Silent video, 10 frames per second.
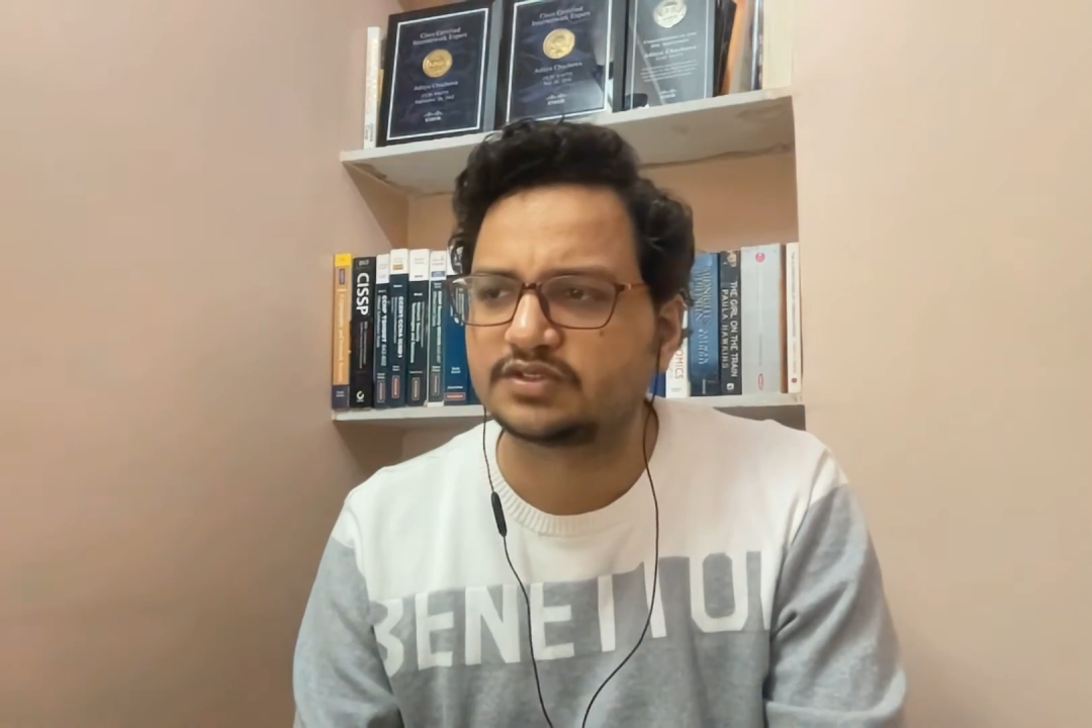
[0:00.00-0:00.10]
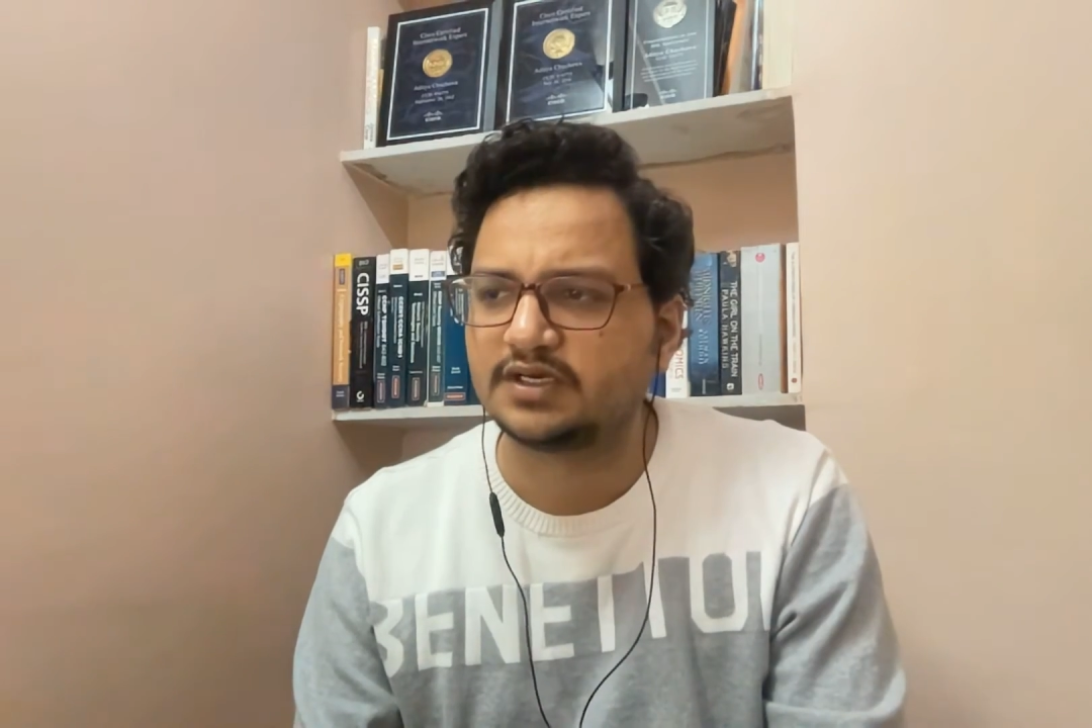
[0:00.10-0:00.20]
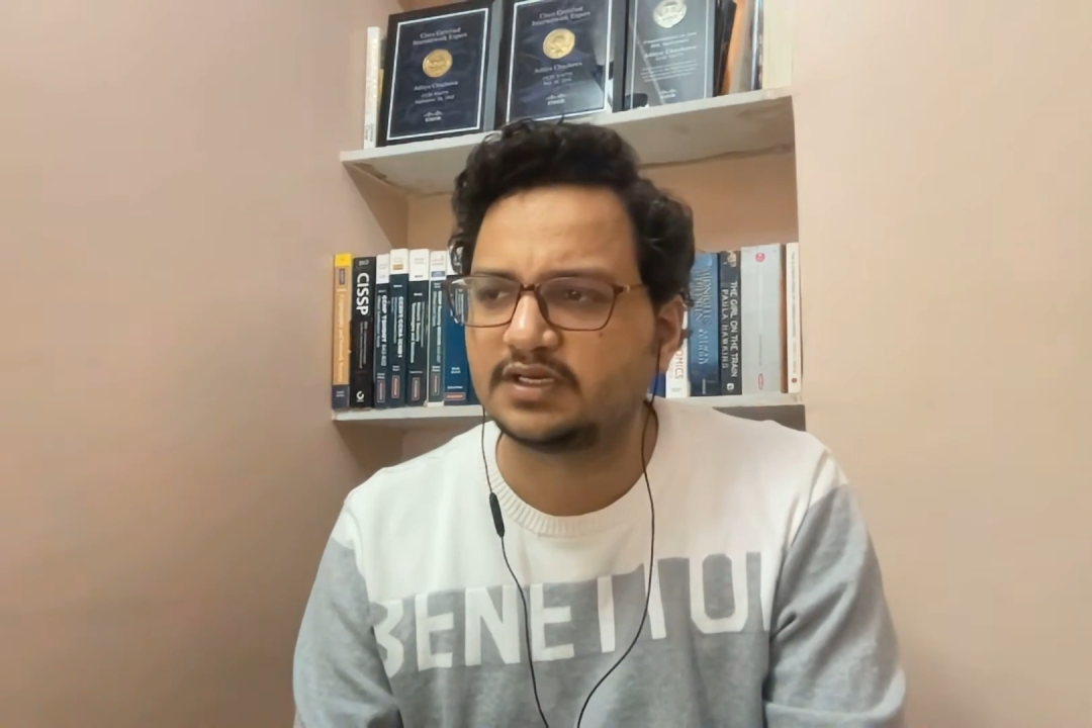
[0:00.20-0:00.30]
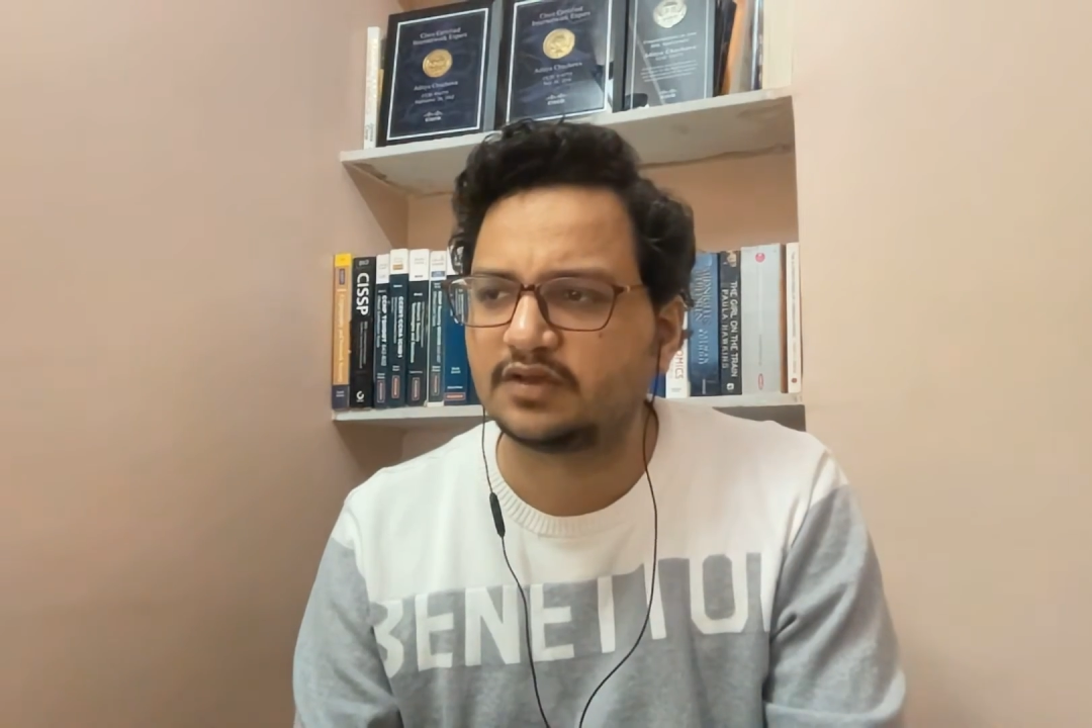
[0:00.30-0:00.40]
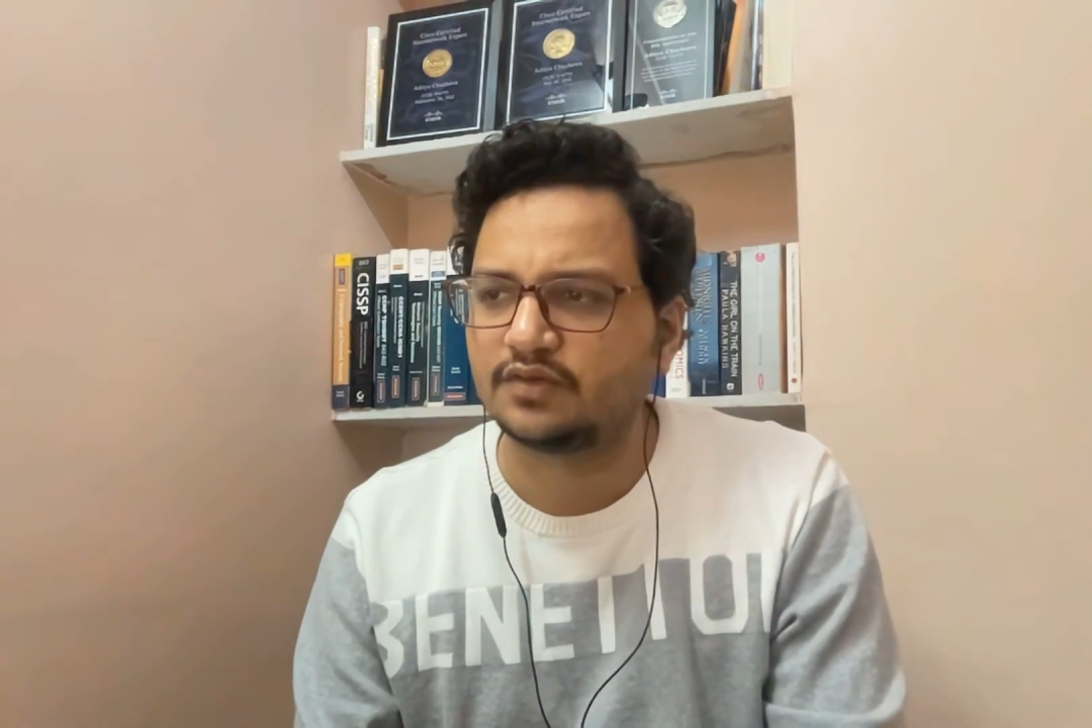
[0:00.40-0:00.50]

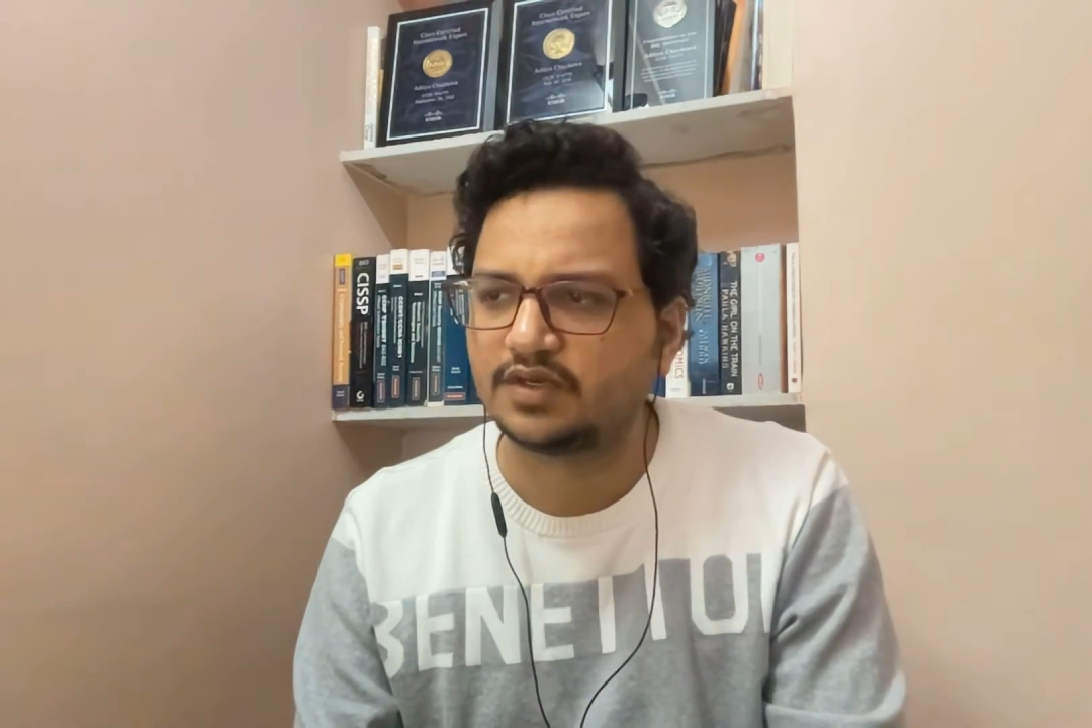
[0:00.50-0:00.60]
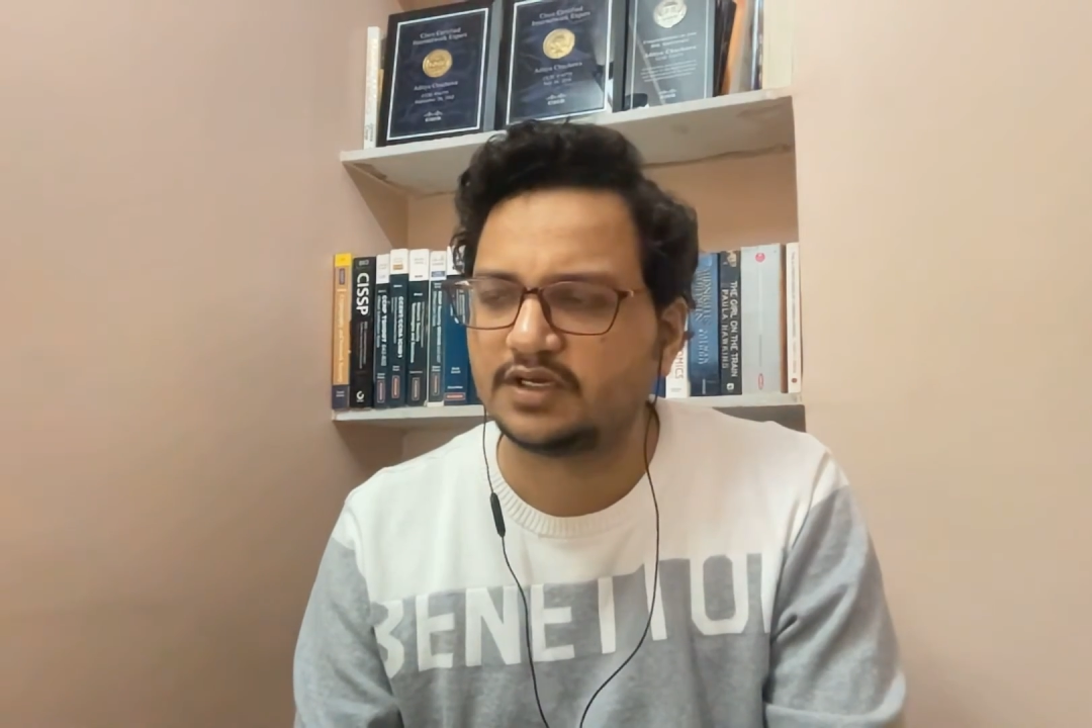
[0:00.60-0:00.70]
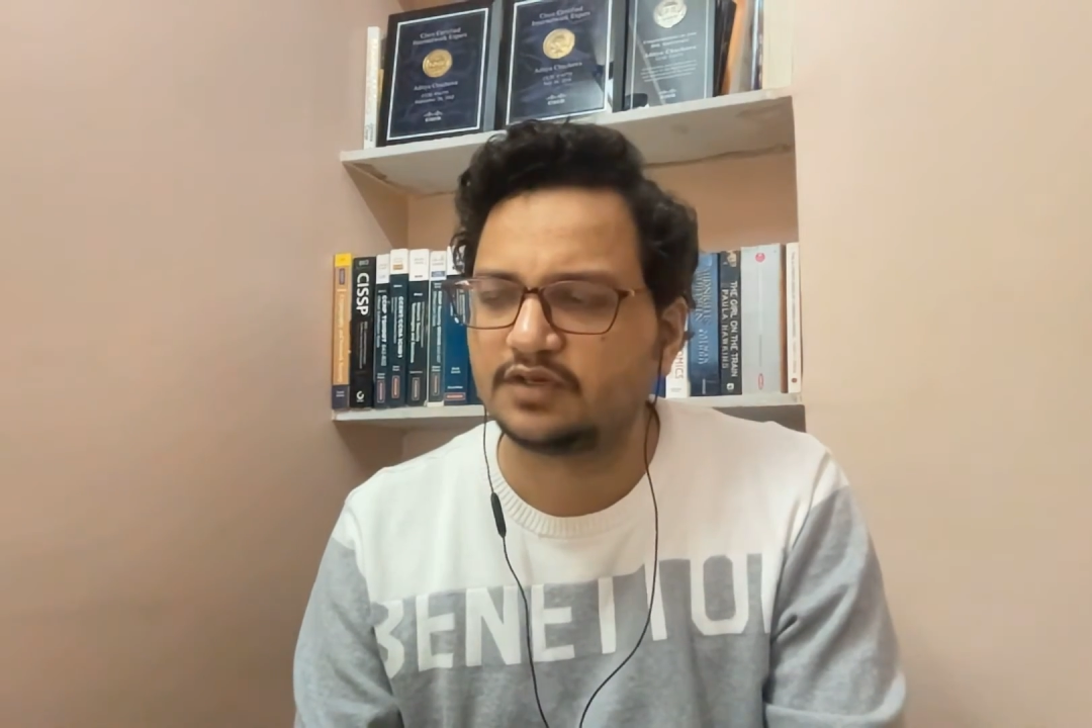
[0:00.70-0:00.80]
hitting a good 80